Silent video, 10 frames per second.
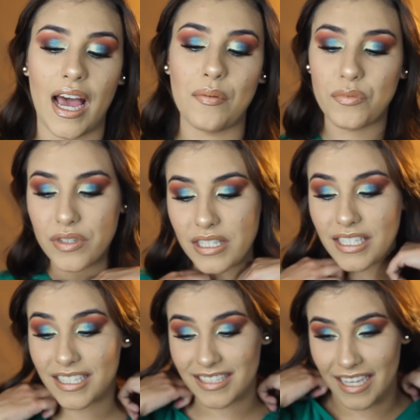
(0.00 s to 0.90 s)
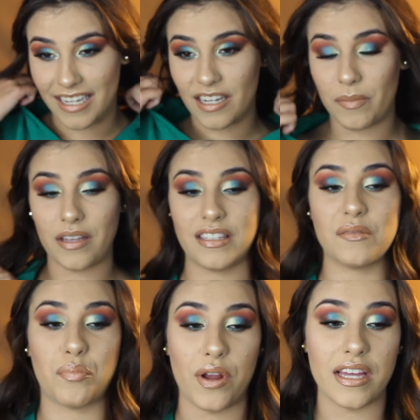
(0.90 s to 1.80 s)
I'm really excited about
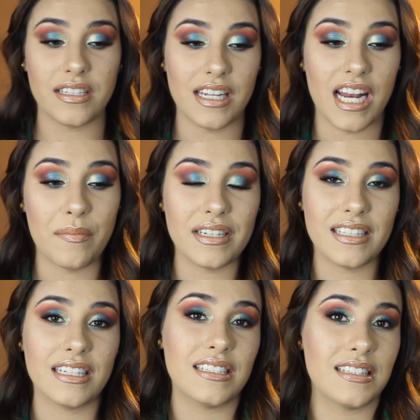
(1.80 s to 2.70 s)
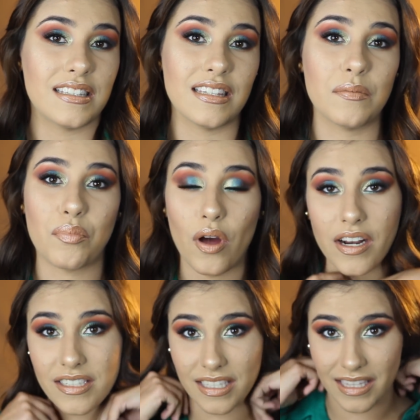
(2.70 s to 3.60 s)
this brand, and I'm excited to see the
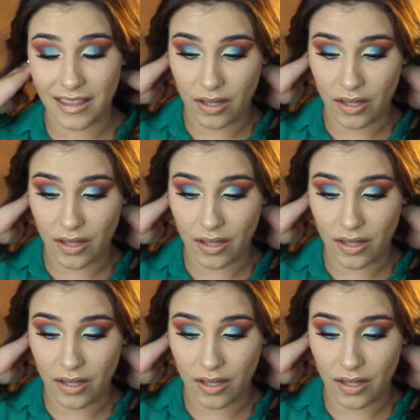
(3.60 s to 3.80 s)
products that they